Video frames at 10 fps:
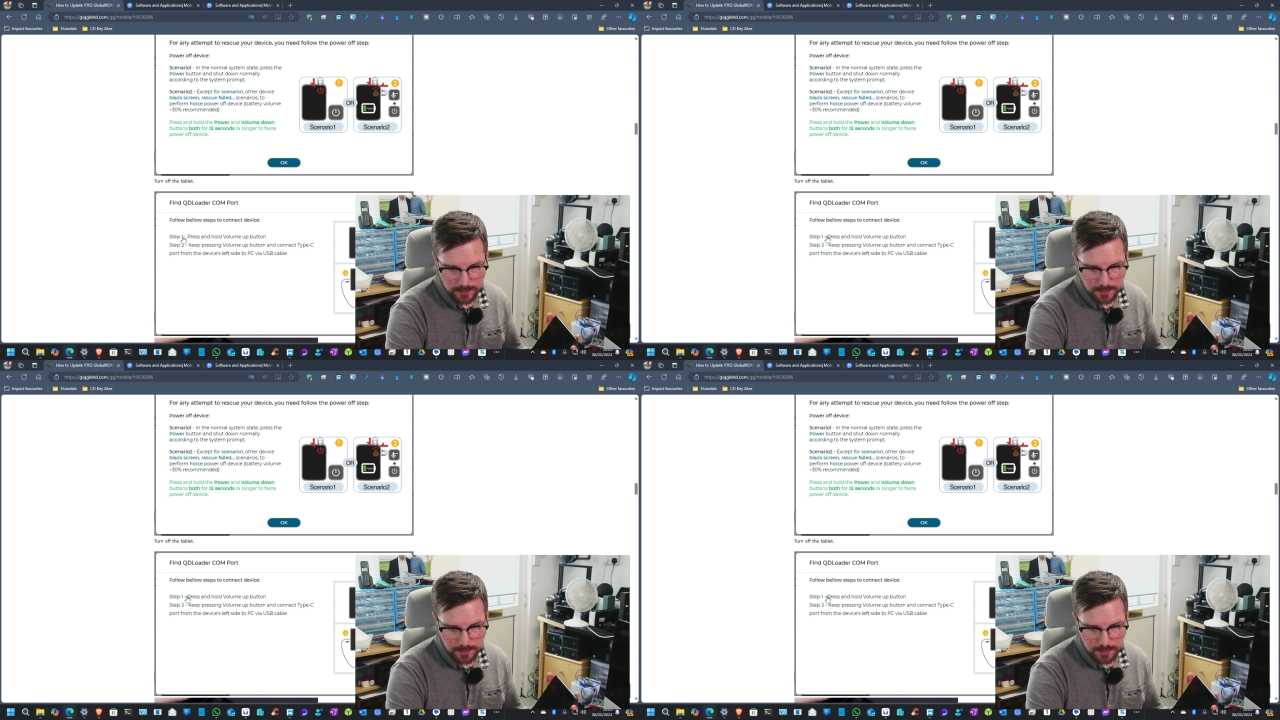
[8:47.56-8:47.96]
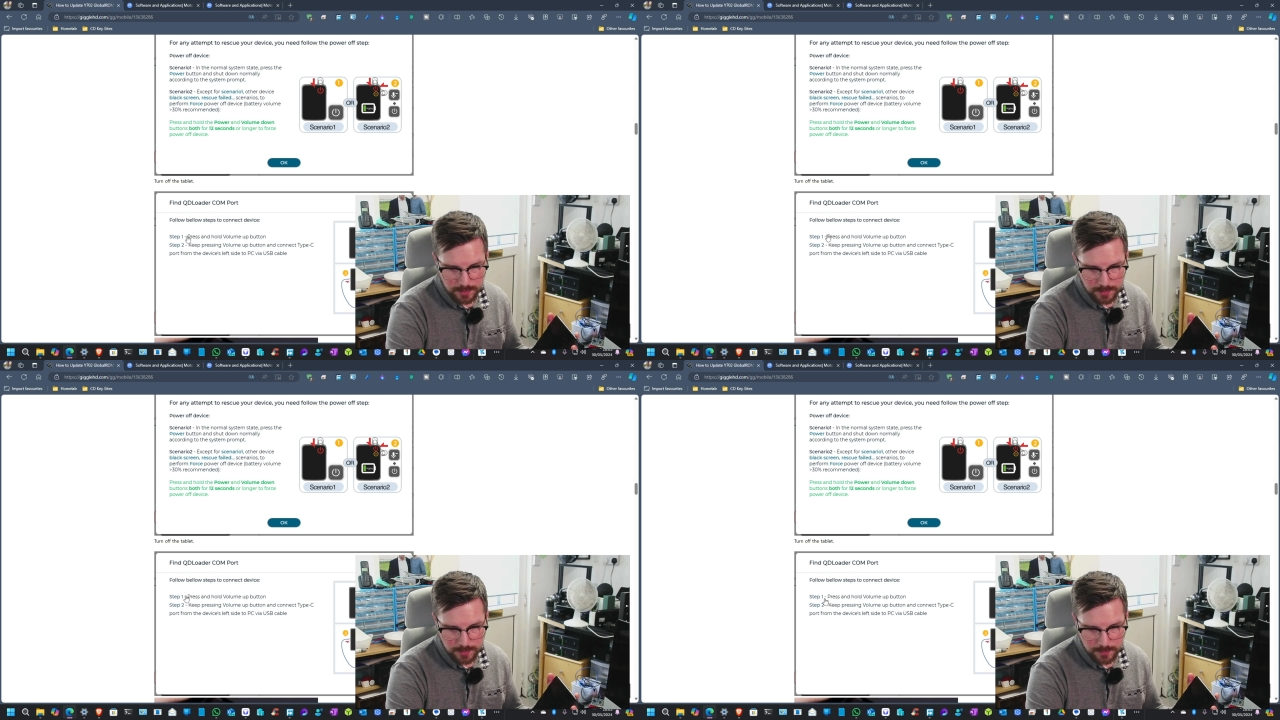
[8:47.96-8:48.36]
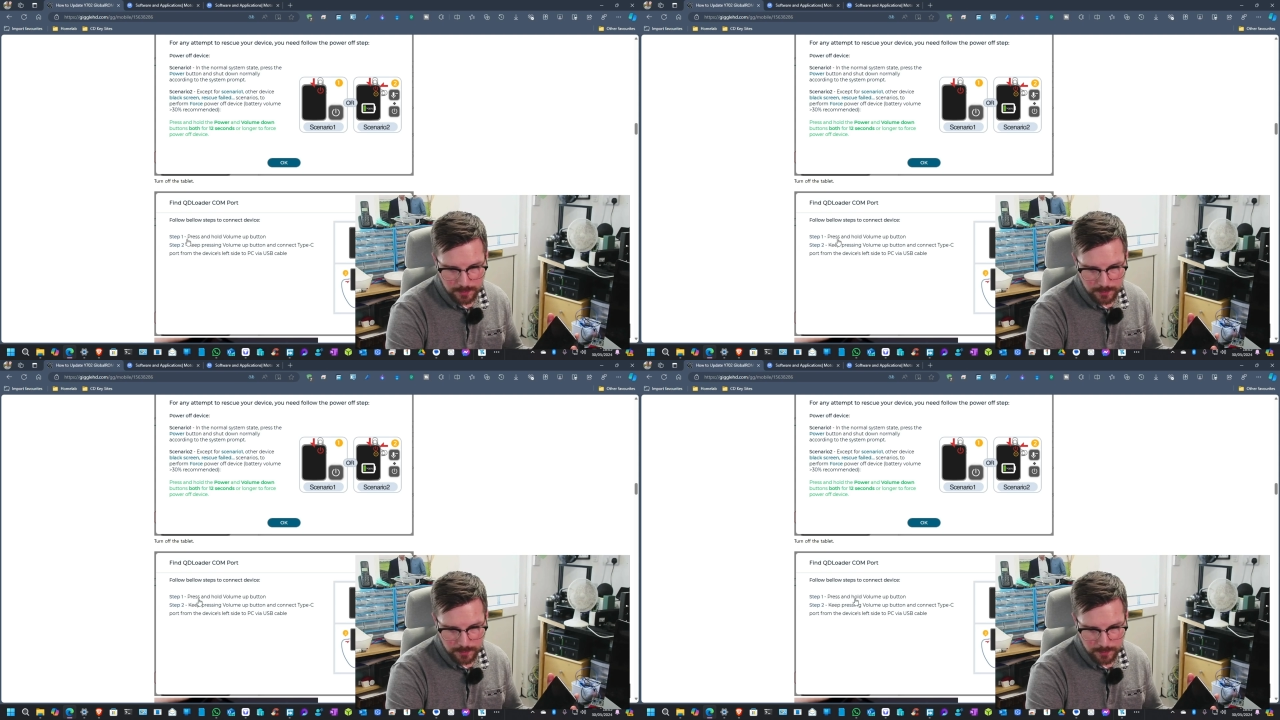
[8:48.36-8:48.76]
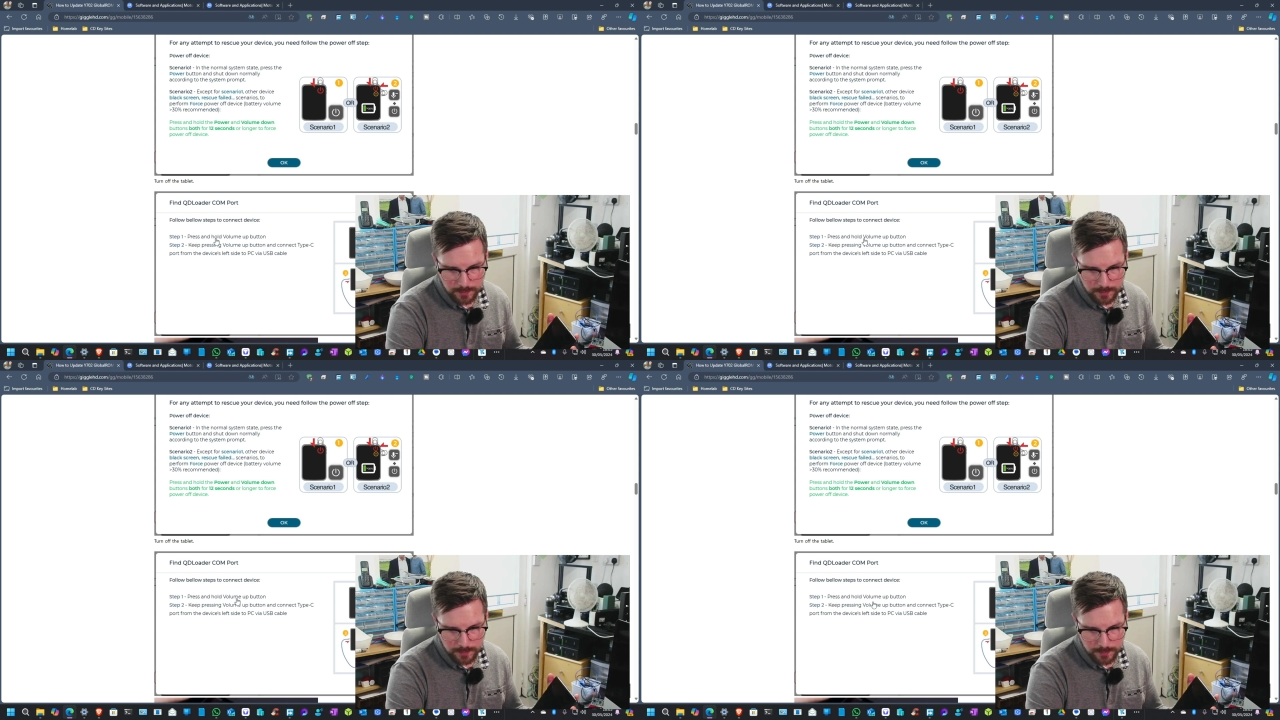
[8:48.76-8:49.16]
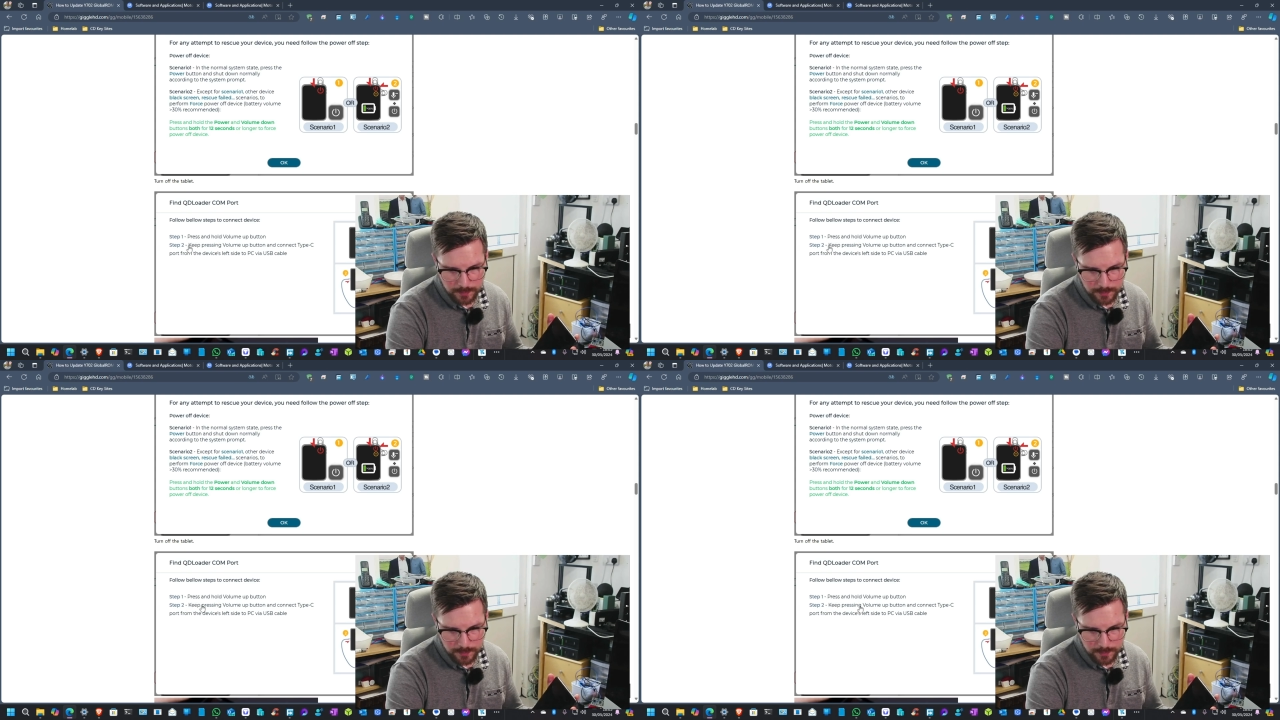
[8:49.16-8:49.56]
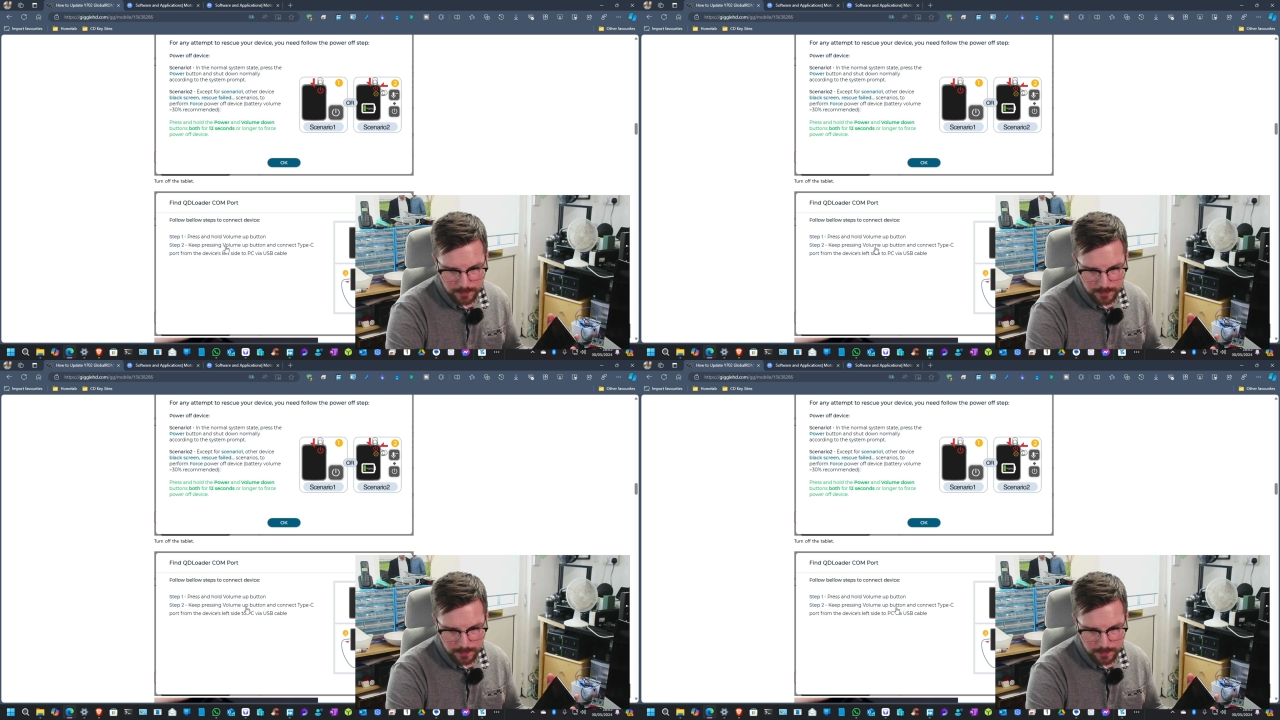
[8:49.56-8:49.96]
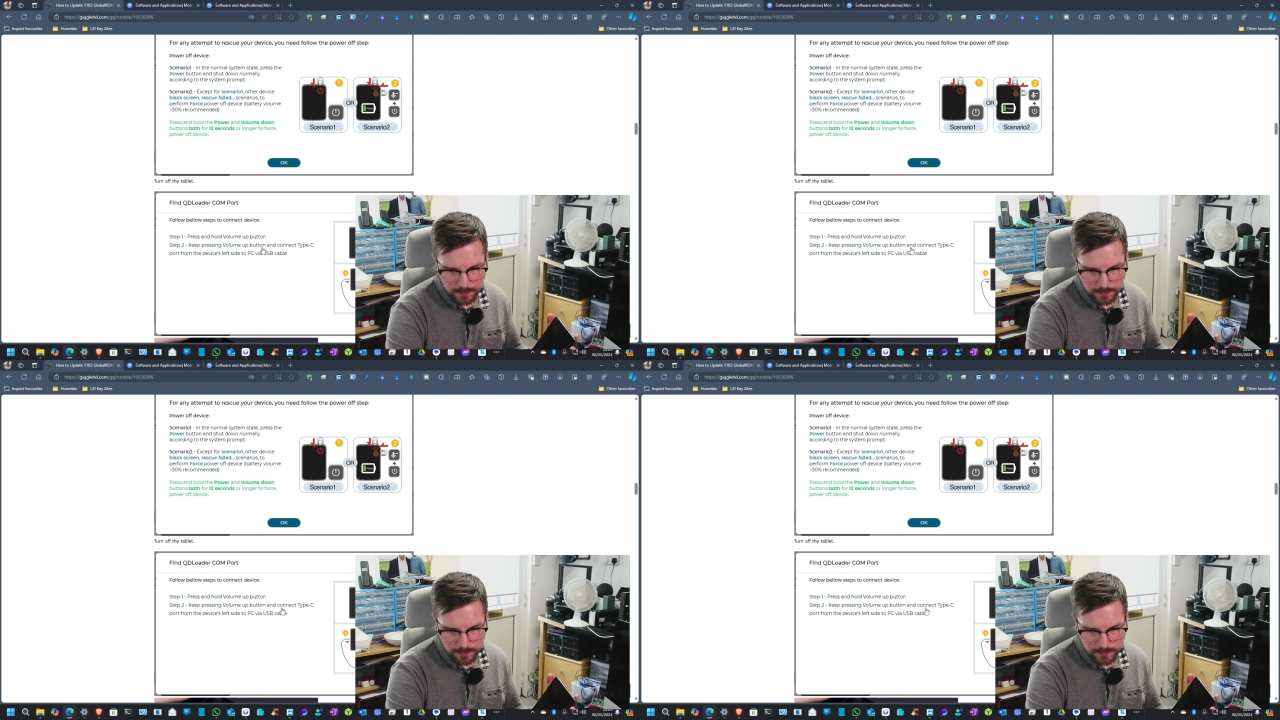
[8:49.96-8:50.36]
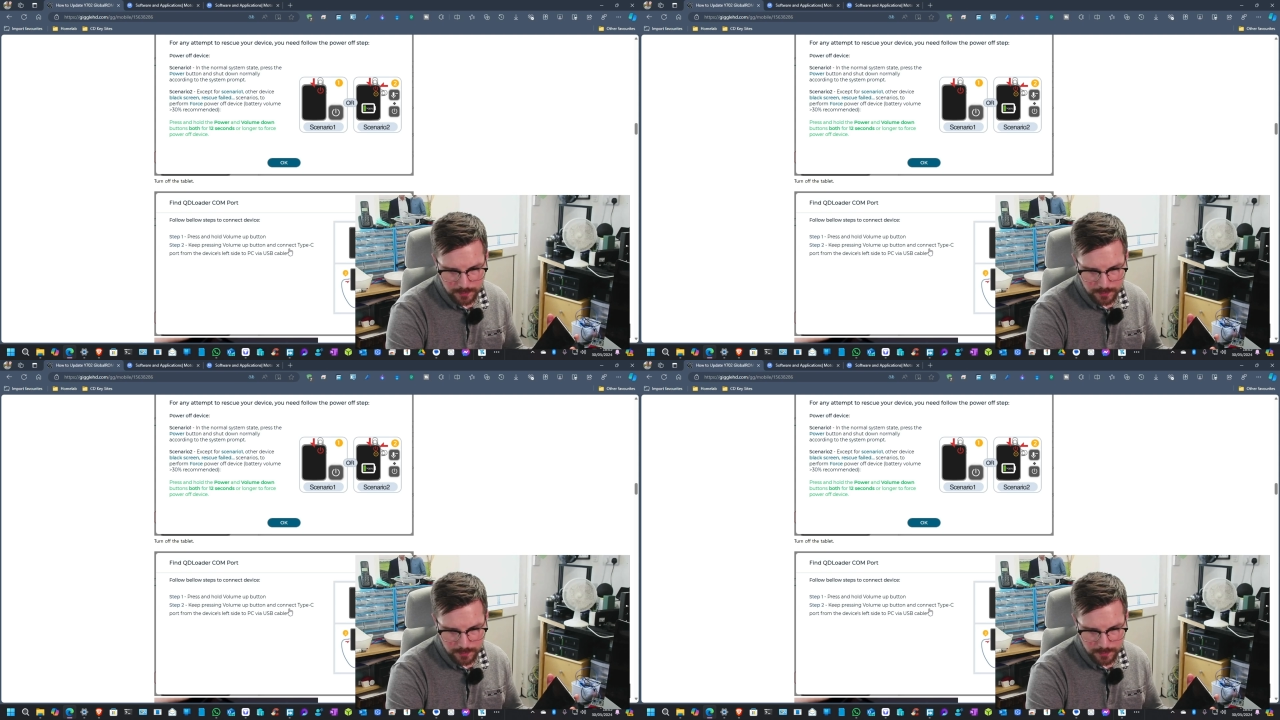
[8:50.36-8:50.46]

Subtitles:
No one is speaking in this clip.